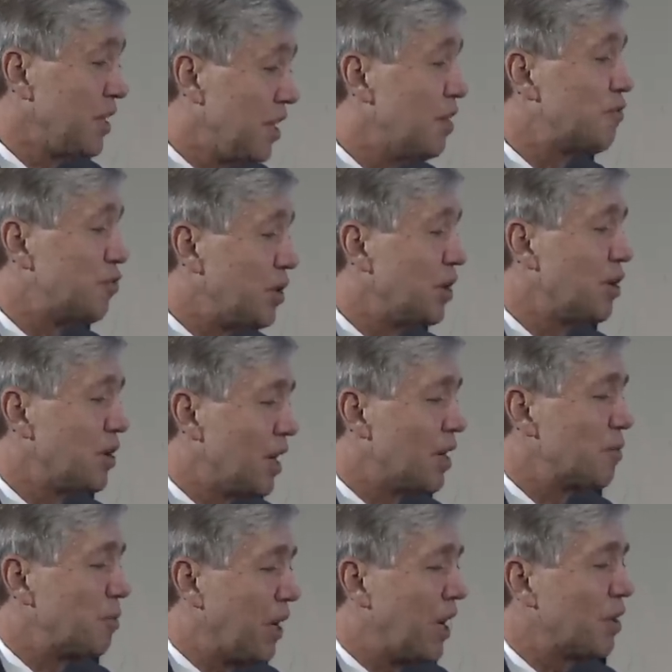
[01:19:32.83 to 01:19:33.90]
if we go down
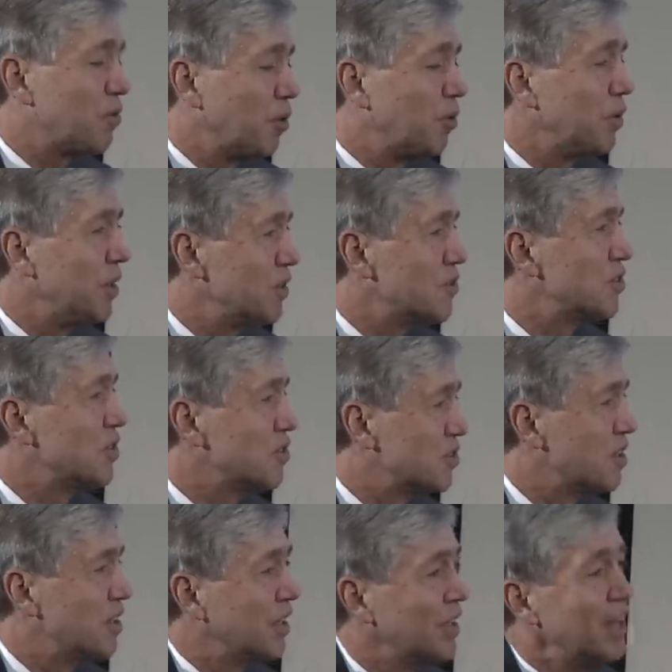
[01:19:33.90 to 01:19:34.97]
a path where we
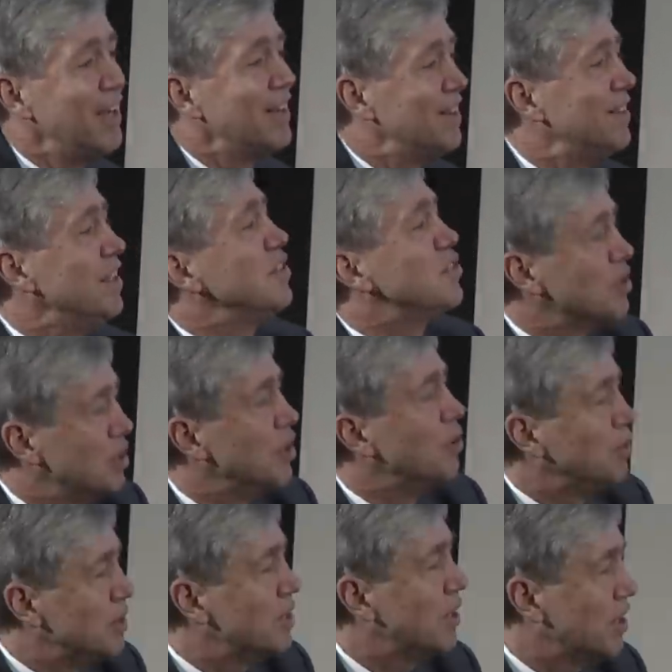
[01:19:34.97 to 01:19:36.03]
insist that these are the
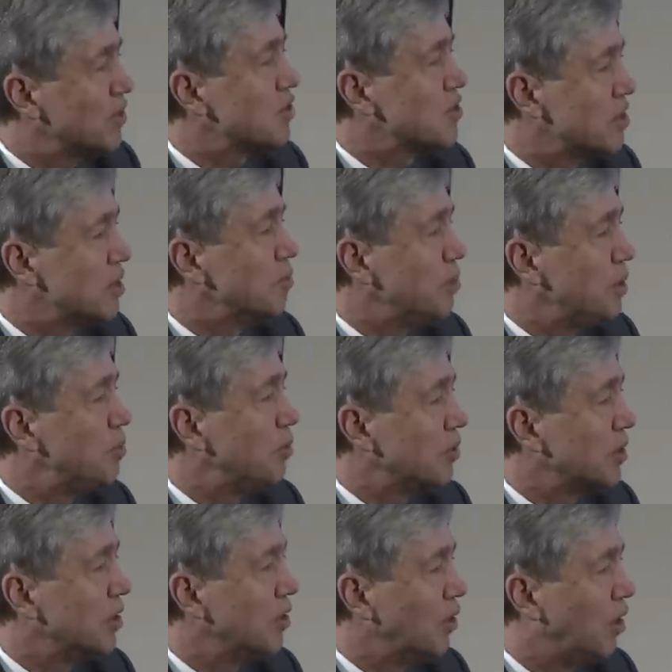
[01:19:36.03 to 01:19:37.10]
only tests that people
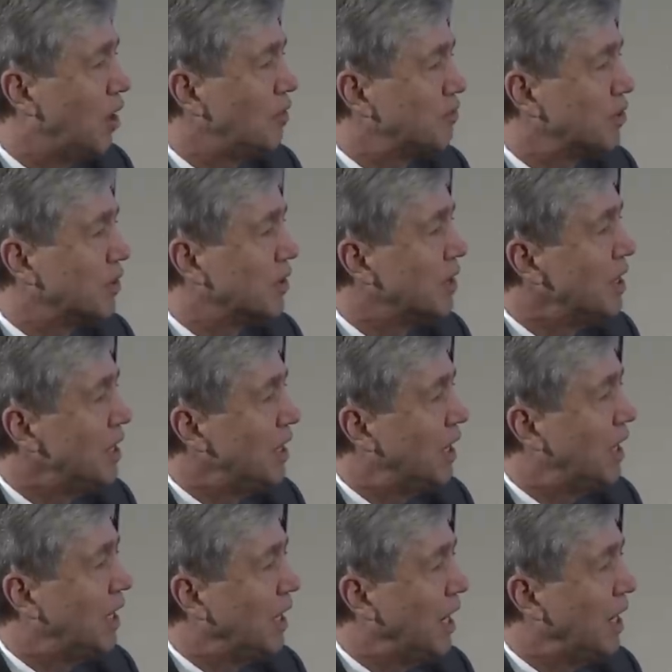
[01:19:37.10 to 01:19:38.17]
can offer
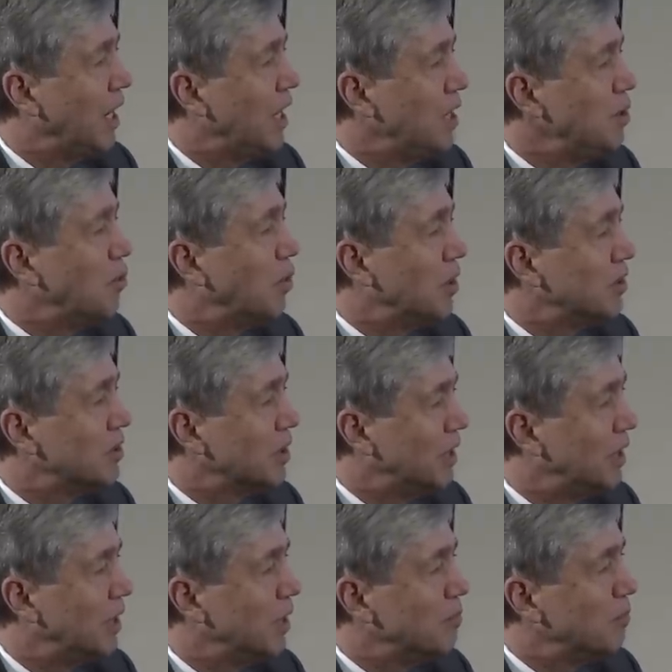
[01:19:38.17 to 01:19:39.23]
uh, at any one
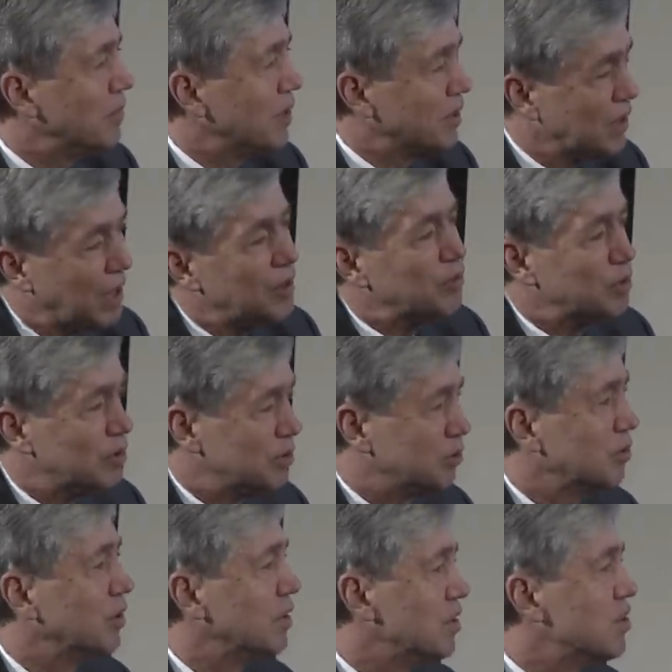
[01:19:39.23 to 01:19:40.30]
time, that that will
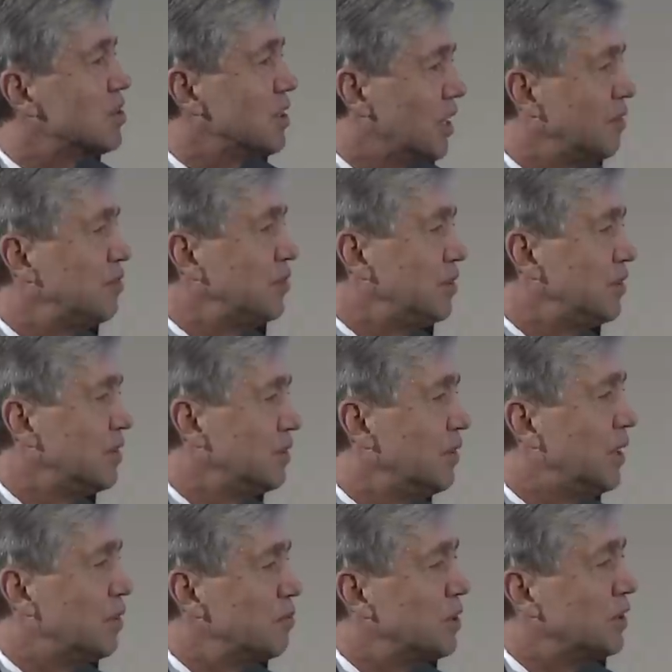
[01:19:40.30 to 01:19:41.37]
really stifle
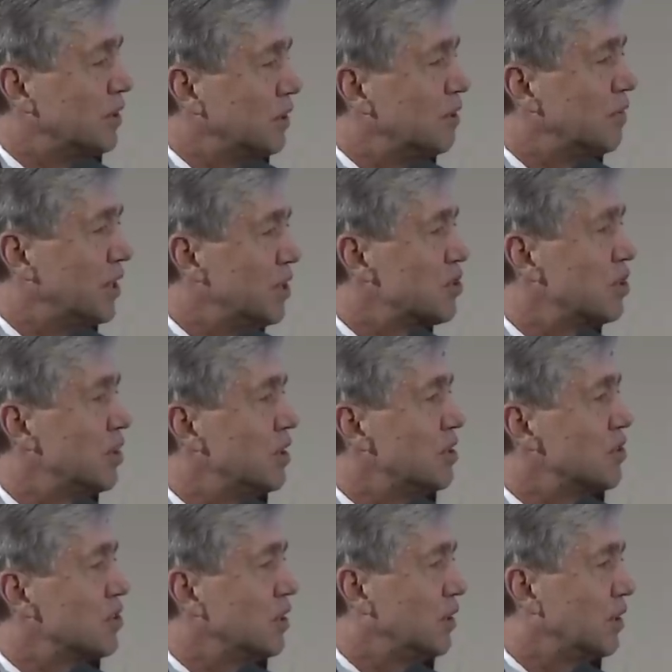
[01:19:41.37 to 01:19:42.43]
development and innovation in
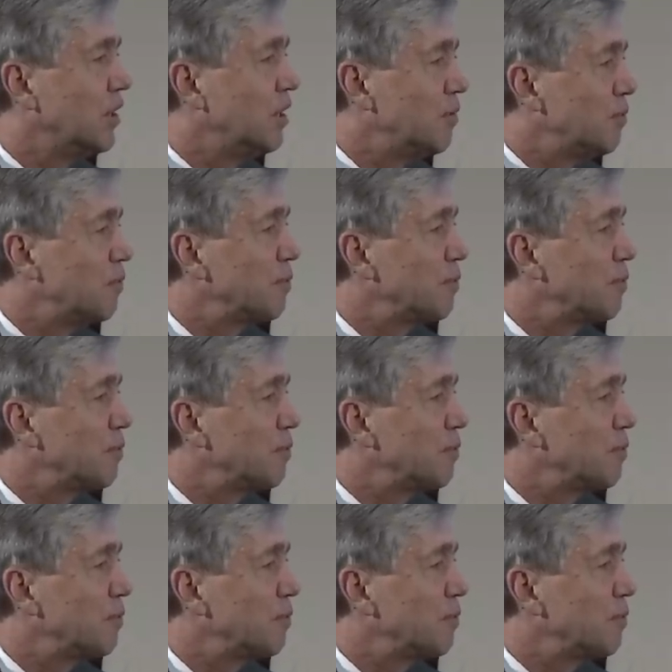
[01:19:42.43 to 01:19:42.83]
this area.